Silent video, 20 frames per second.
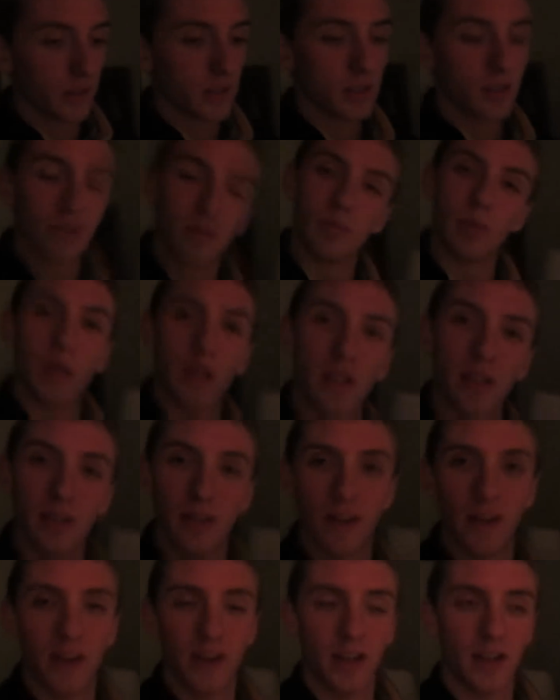this has
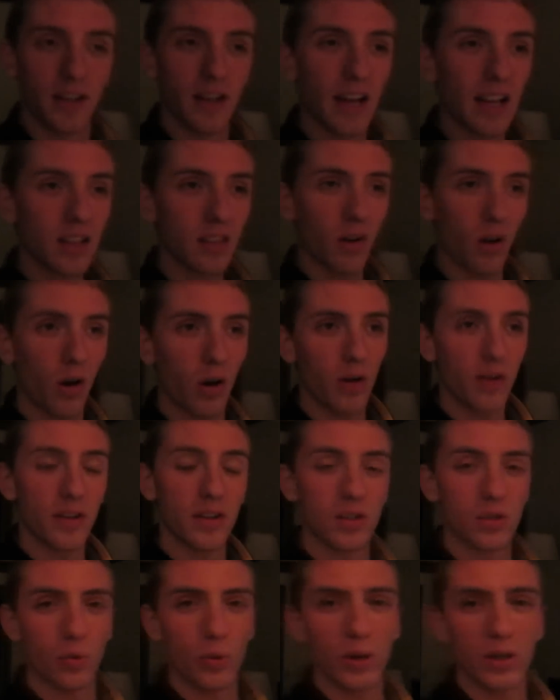been not the
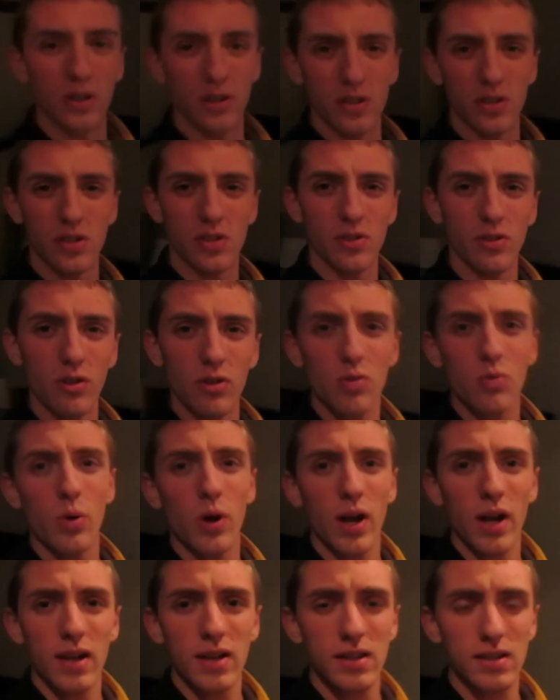hardest winter snow
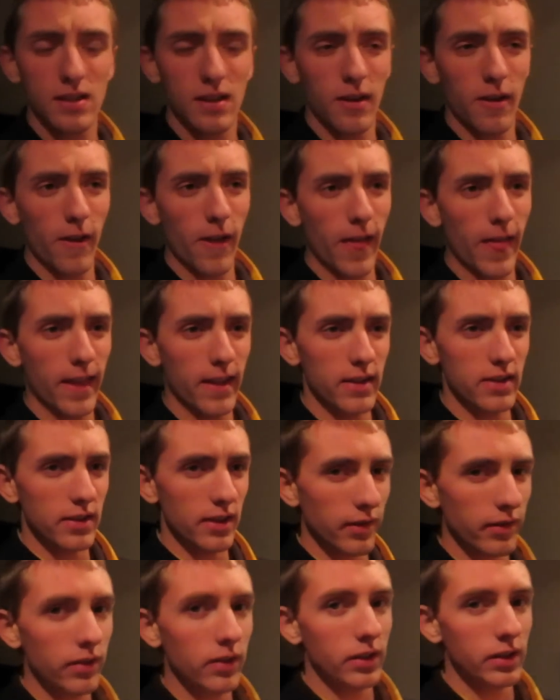wise,
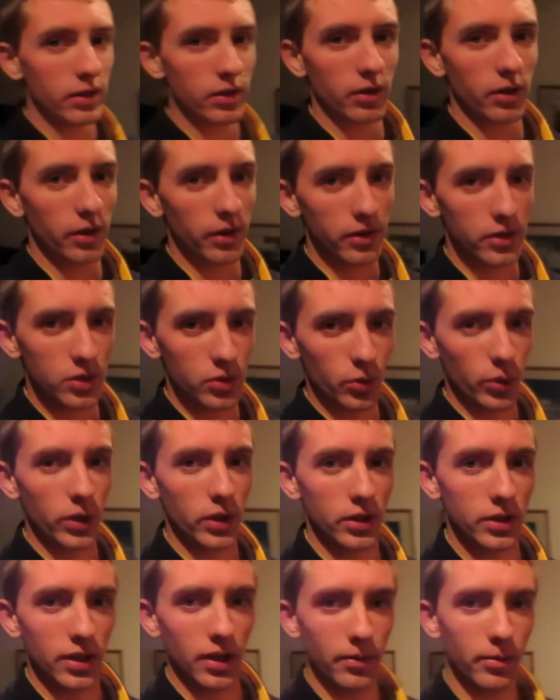definitely the hardest
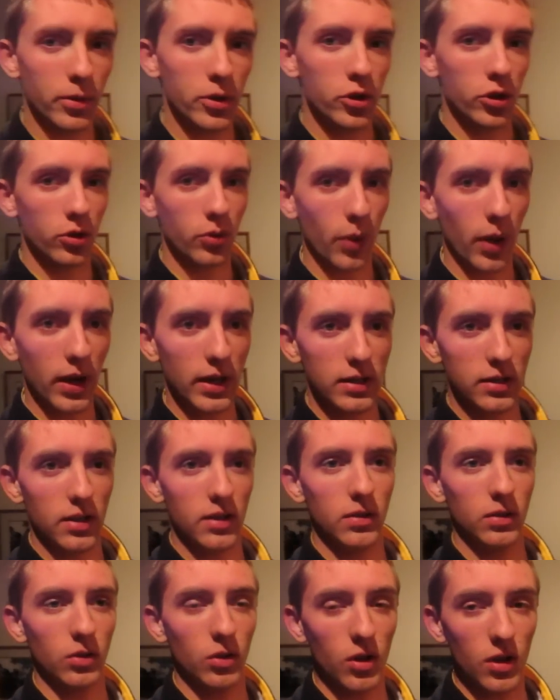winter temperature wise
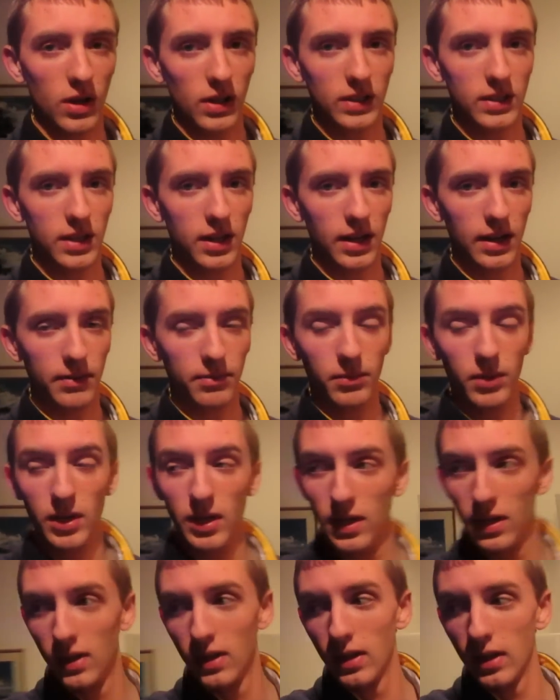in a long time.
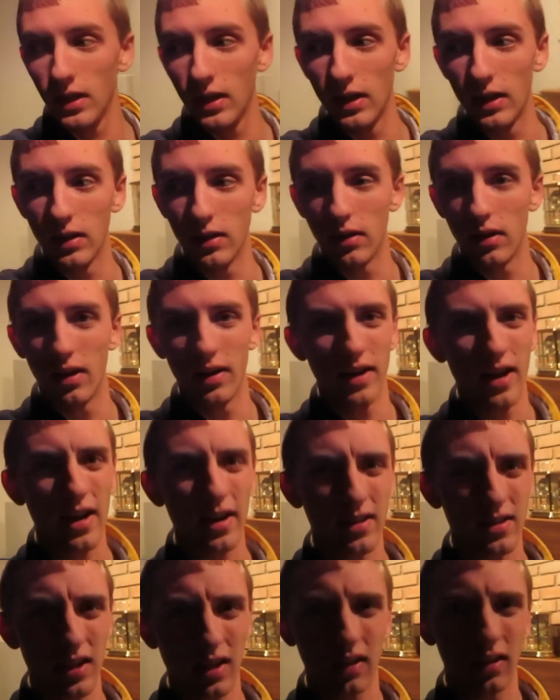And uh,
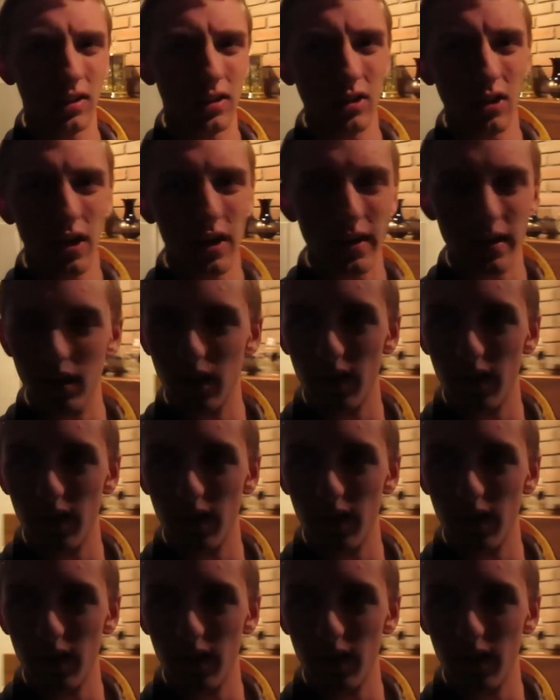not exactly light